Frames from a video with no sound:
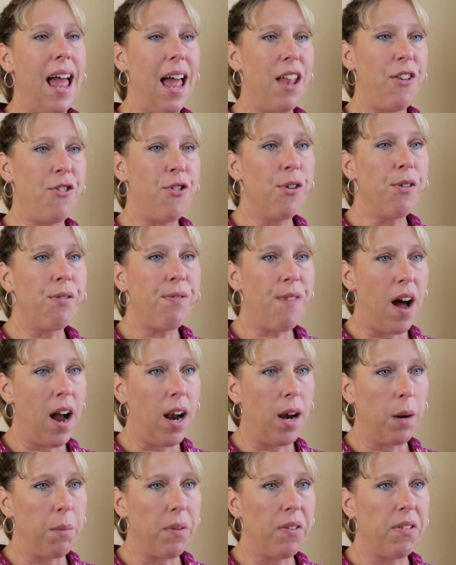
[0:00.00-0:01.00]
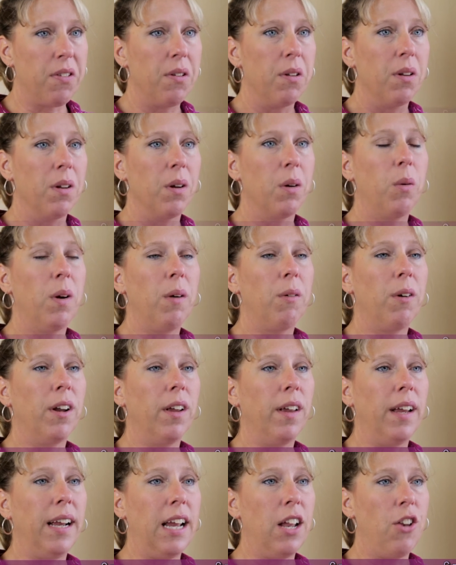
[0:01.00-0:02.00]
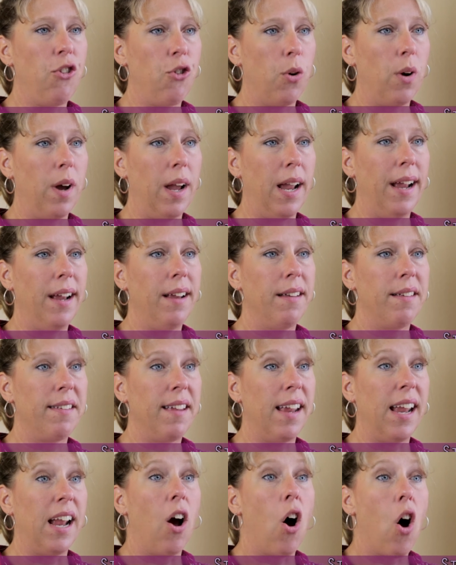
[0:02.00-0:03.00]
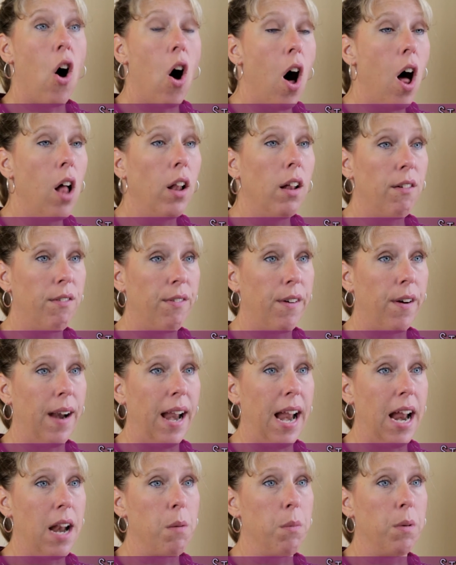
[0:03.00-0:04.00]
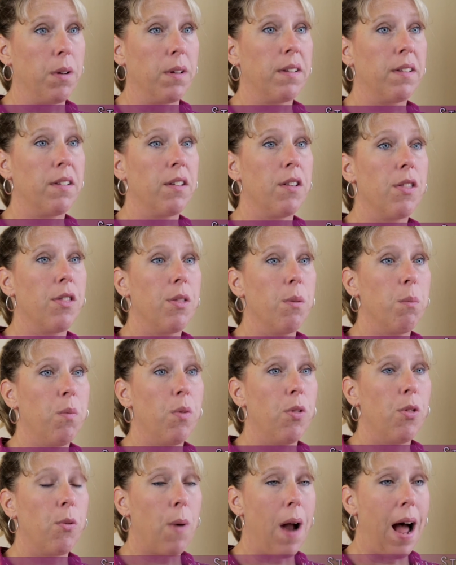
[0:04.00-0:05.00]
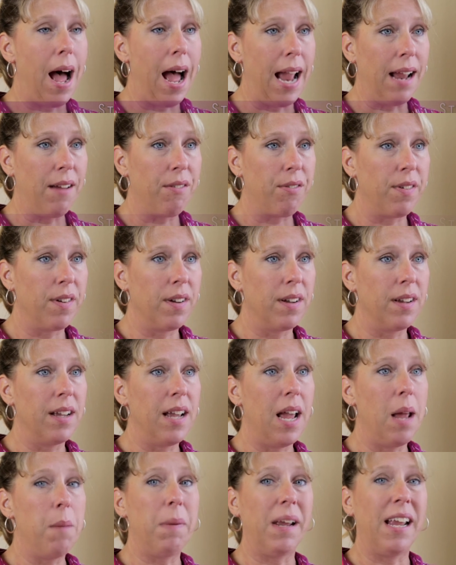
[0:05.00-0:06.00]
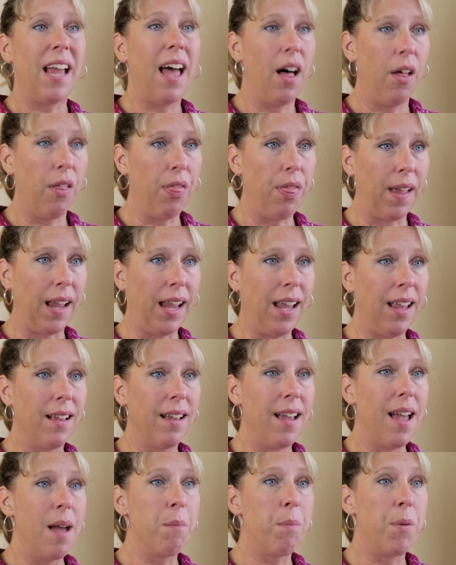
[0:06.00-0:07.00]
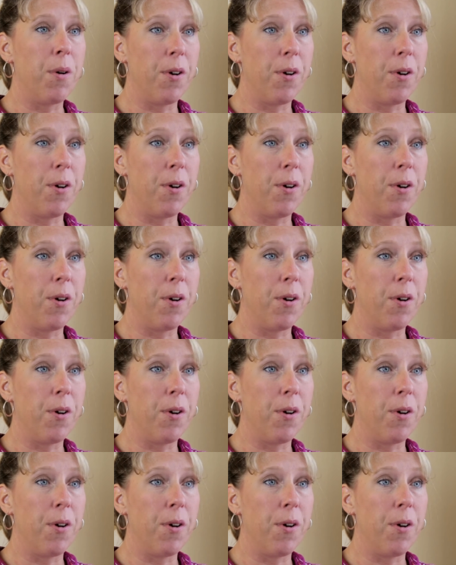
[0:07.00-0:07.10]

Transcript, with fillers: At True Farms, we really enjoy seeing all of our animals thrive, be healthy, and